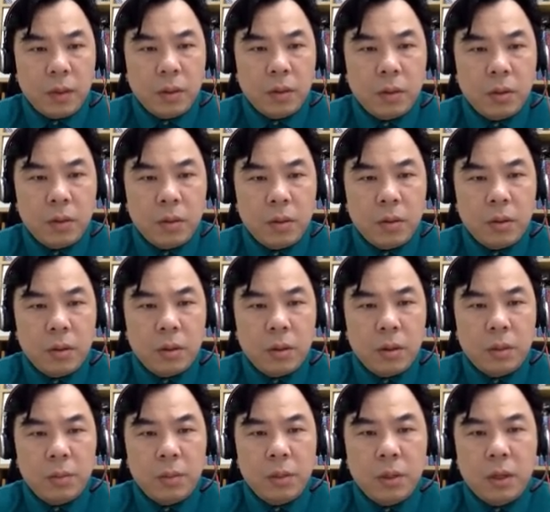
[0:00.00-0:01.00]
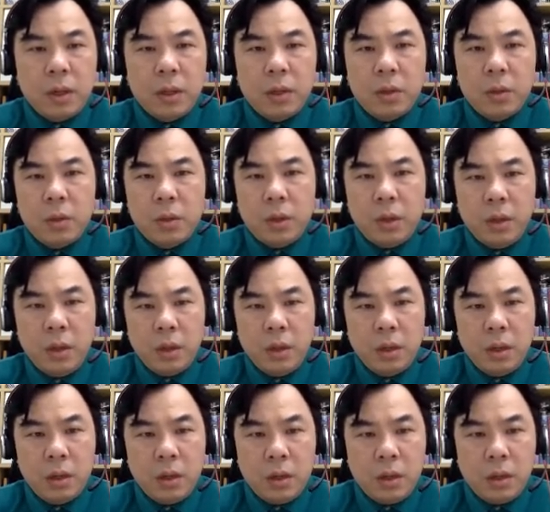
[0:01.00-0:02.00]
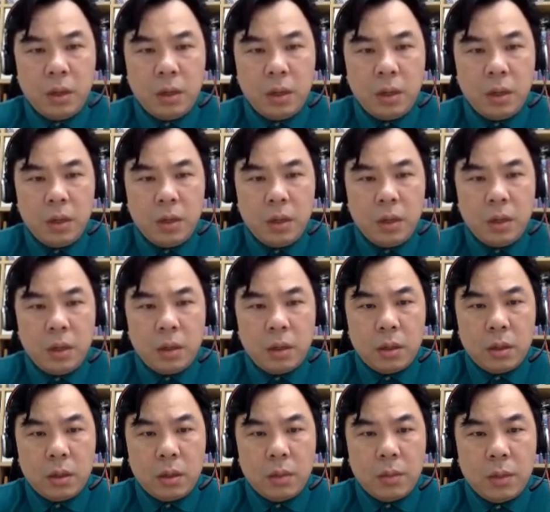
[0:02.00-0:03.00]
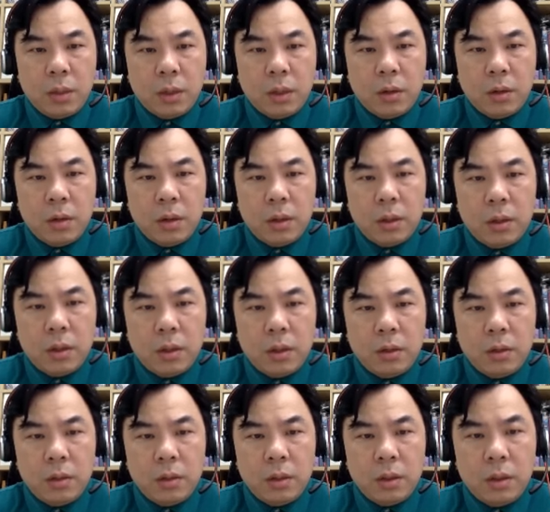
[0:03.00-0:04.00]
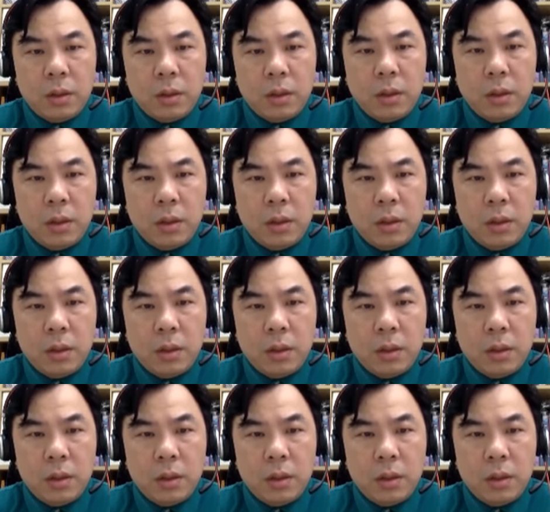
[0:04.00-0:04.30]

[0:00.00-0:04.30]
So our sample chi-square can be calculated using